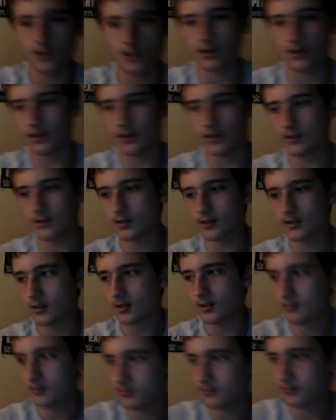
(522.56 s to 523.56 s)
And,
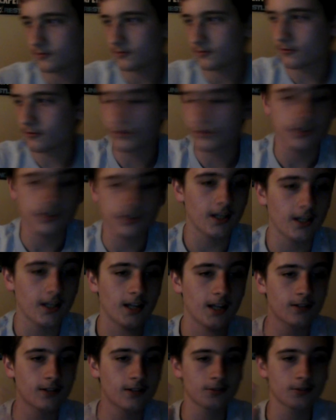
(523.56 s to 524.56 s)
of course,
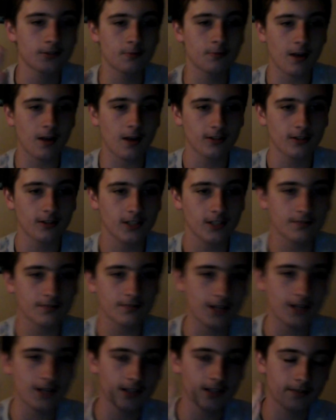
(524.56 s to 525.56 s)
I also apologize
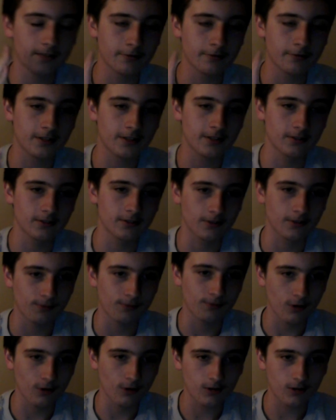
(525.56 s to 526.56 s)
for not live tweeting during
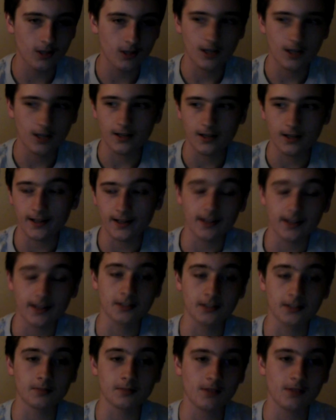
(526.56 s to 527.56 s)
Raw. I
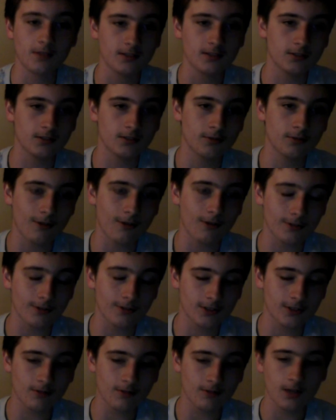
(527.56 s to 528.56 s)
had some things to do
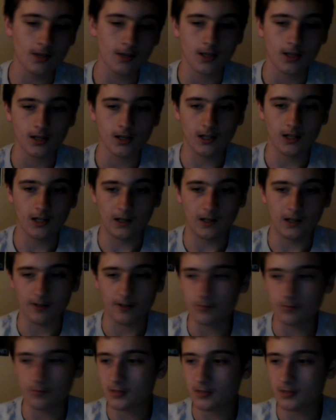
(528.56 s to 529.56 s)
also.
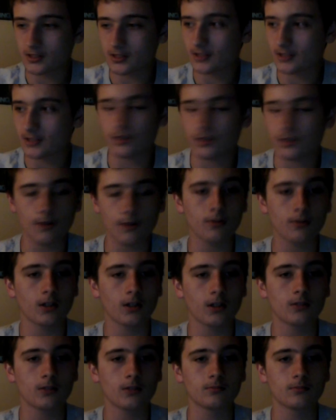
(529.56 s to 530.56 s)
I've been busy, so
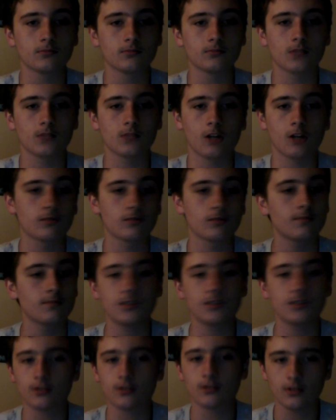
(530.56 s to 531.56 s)
I'll
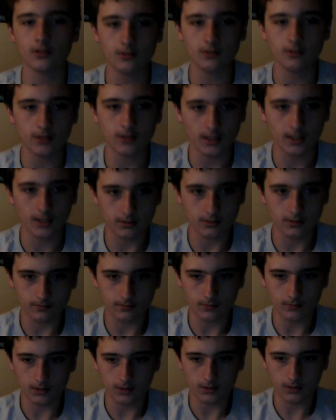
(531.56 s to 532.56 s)
be sure to do it next
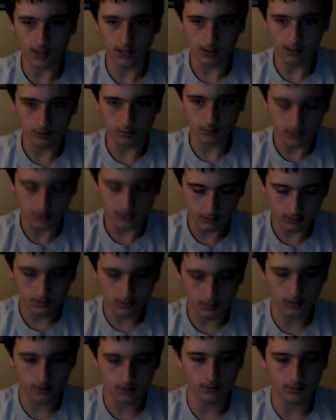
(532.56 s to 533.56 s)
Monday. I'll be sure
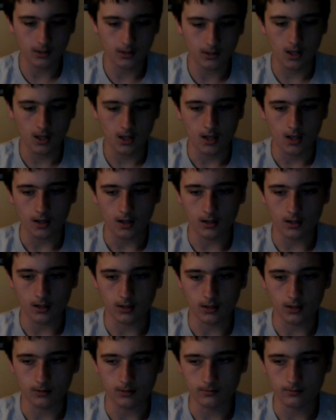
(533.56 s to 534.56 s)
to do it.
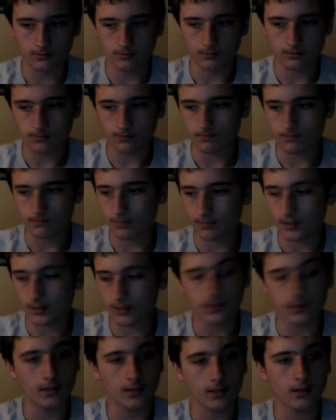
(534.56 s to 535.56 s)

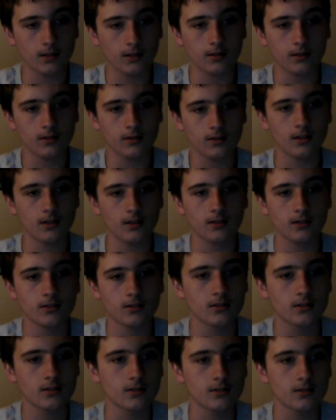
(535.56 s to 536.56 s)
But
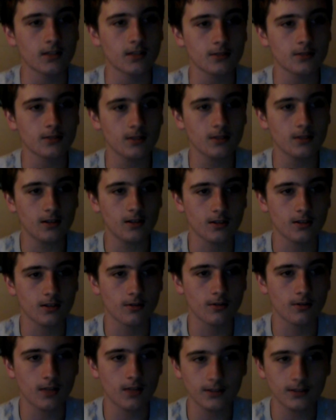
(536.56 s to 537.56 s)
that's it.
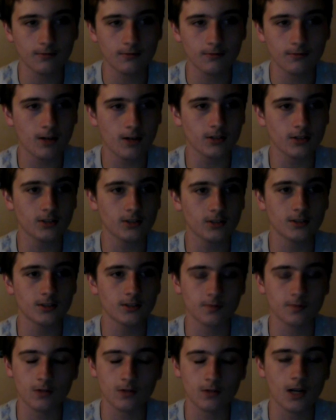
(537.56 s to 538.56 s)
So thanks for watching.
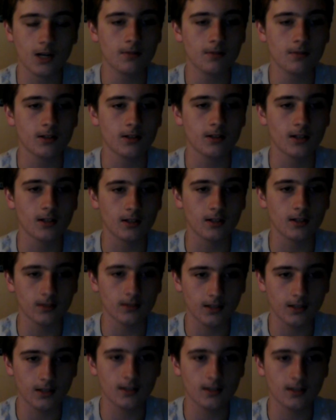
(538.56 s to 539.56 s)
Subscribe,
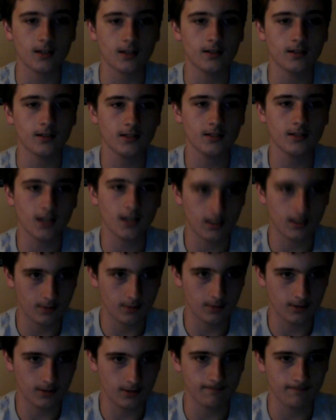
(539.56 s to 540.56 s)
like, and
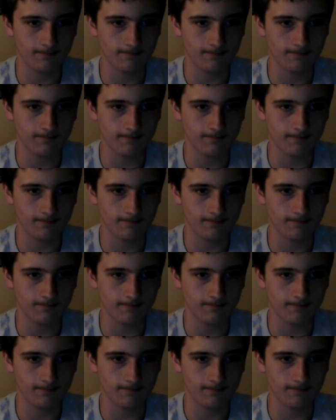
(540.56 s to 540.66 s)
comment.